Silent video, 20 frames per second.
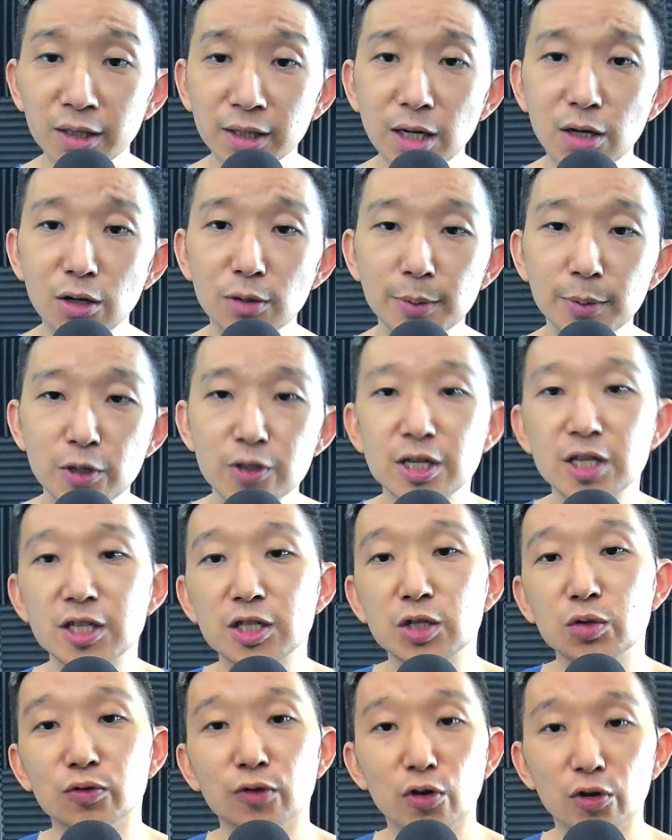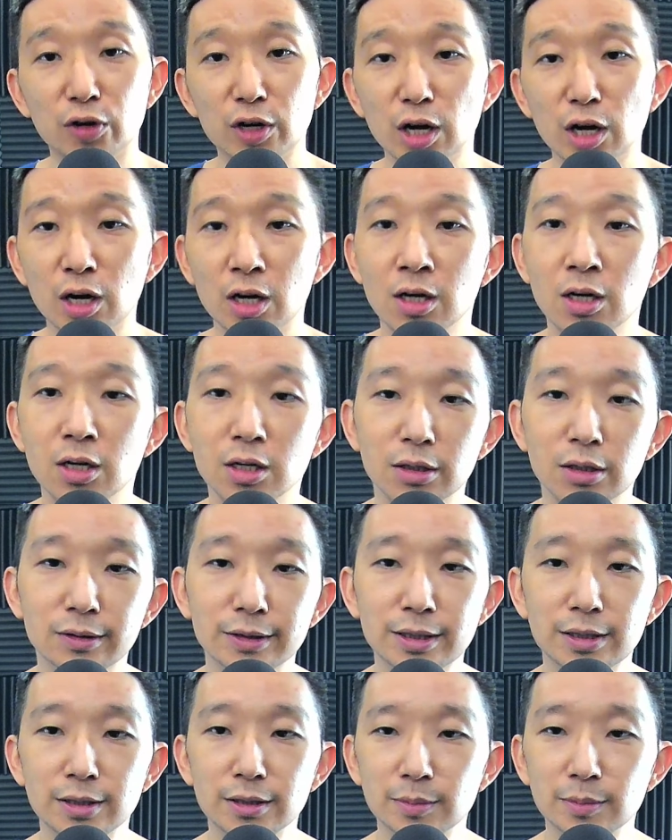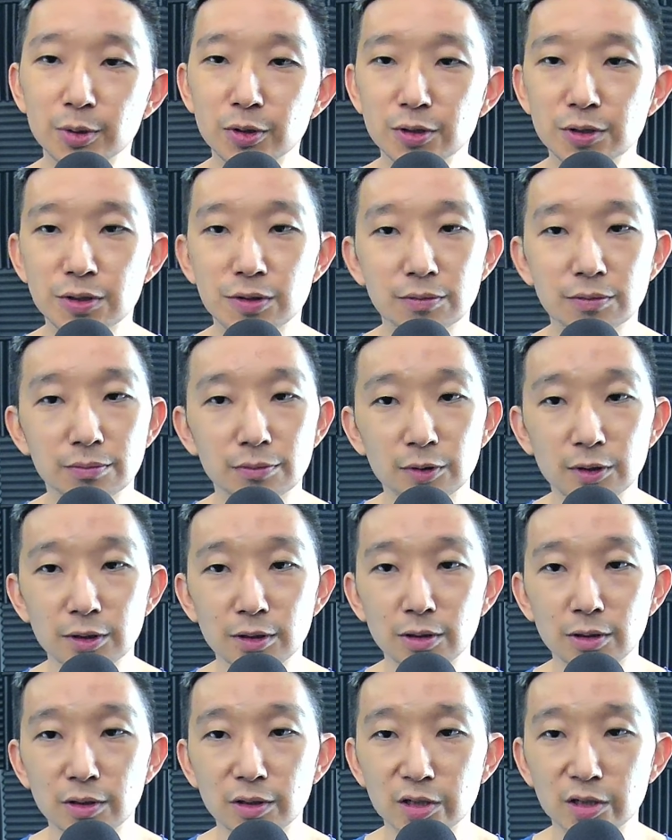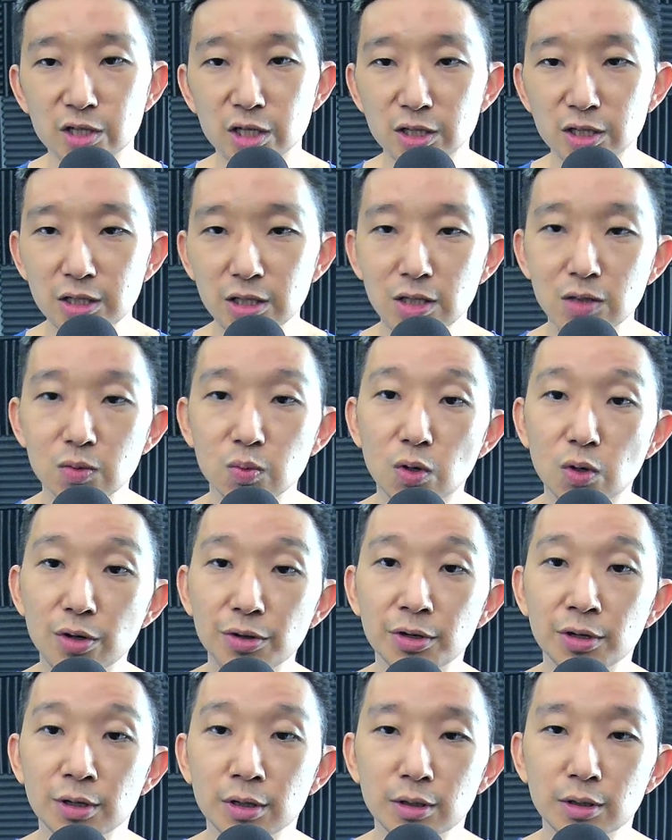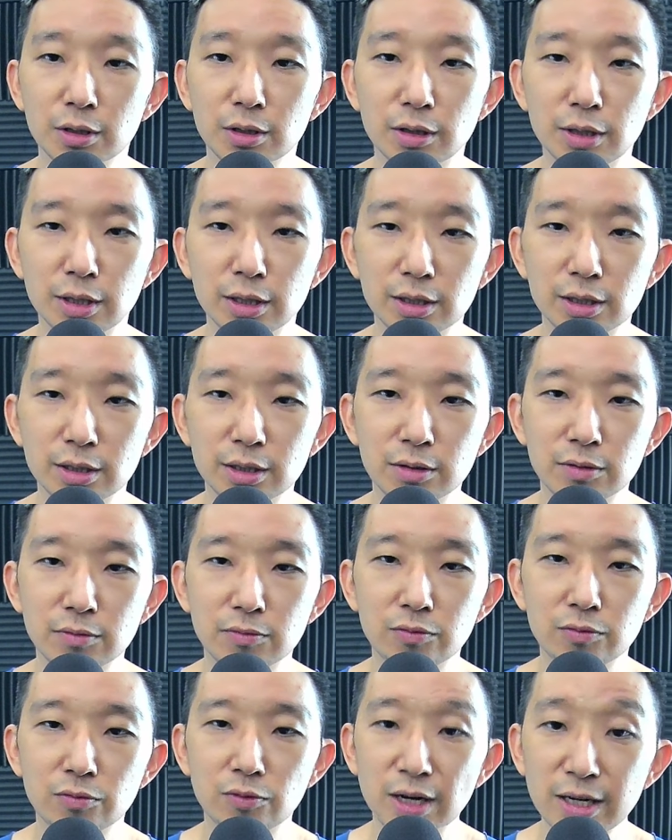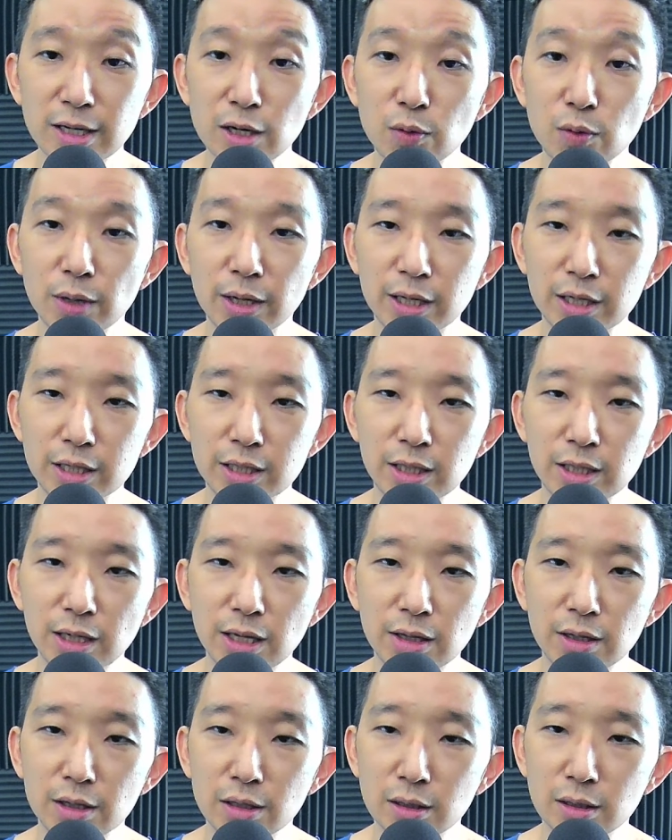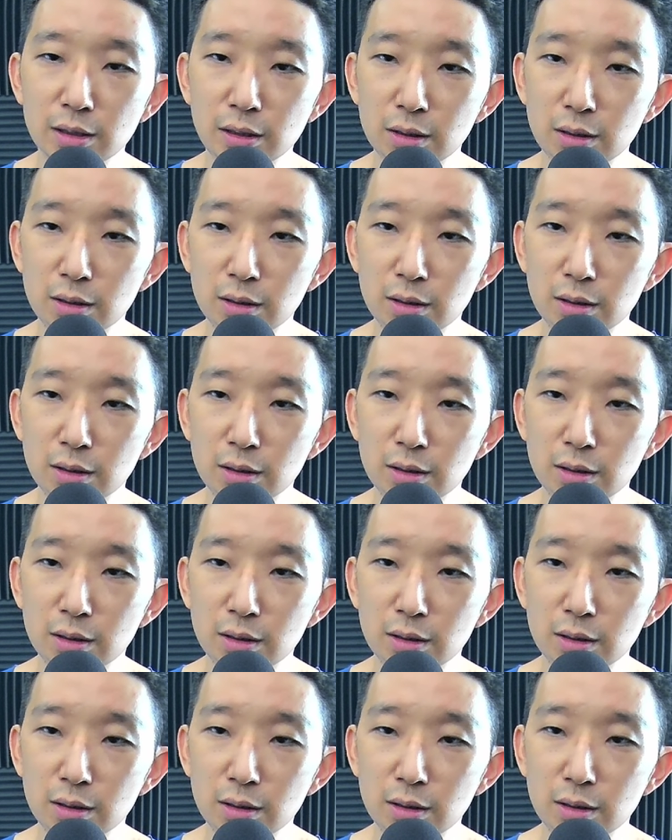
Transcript: Now, because there's euphoria, right? Because DJT has won, and right now we are hitting at the